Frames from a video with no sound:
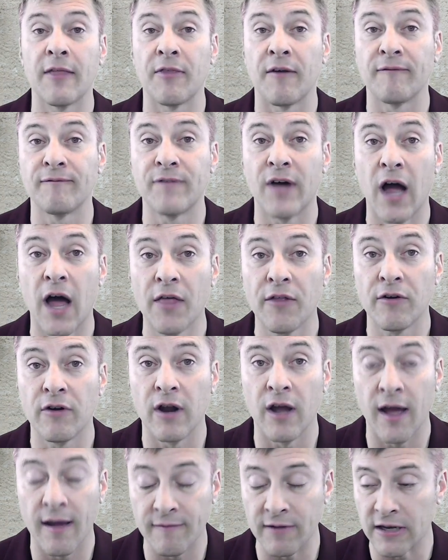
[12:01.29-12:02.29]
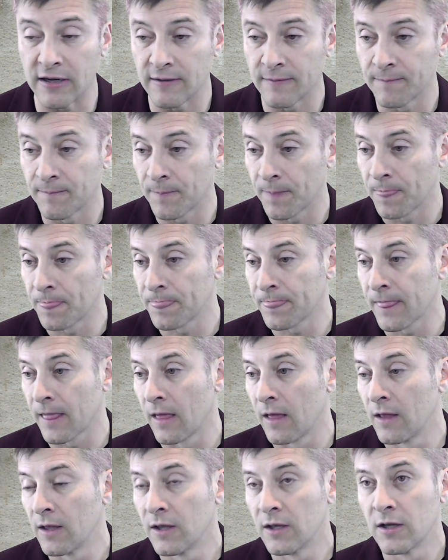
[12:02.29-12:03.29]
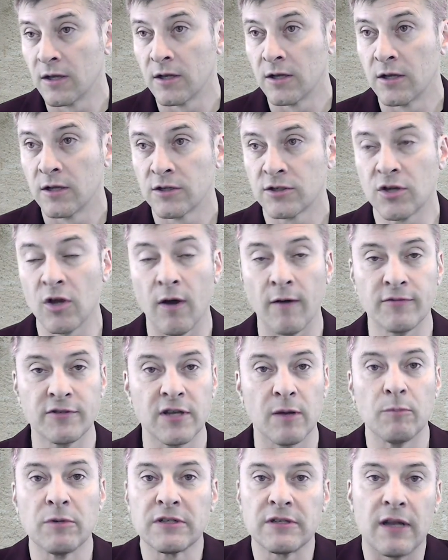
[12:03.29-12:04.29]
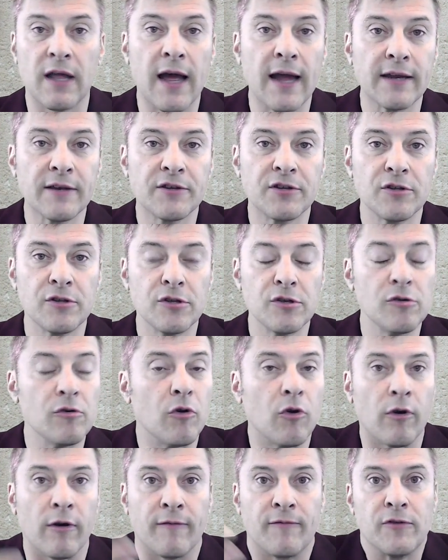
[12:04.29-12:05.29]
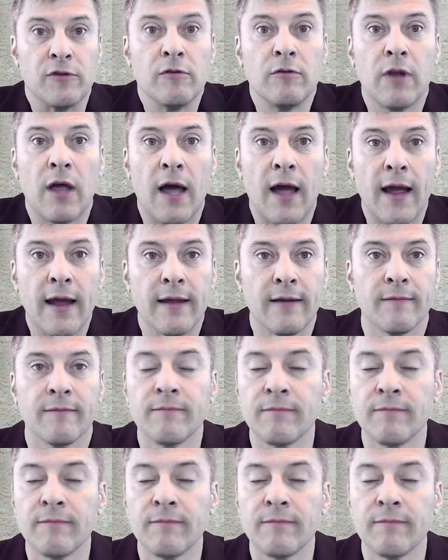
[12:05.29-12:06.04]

the father of it. So if someone's lying to you, or if you lie,